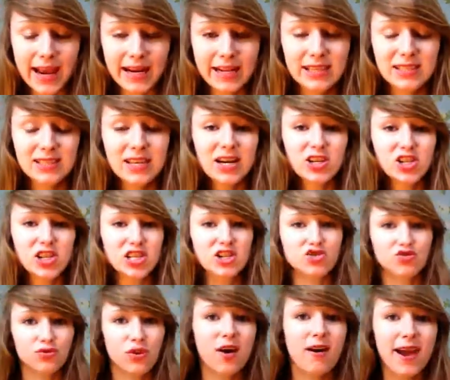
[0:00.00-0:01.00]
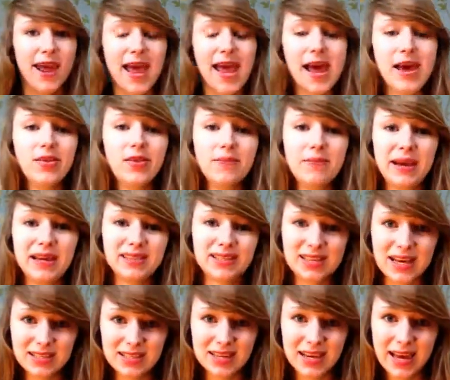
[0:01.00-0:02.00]
and it is actually dry hair that makes
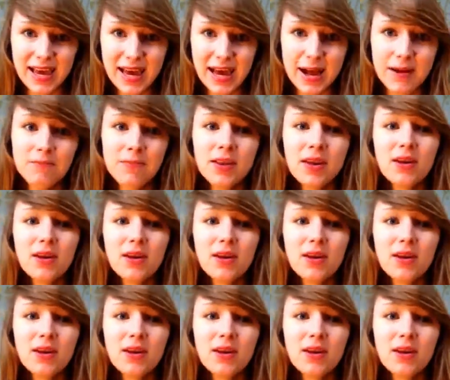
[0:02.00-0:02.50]
static hair,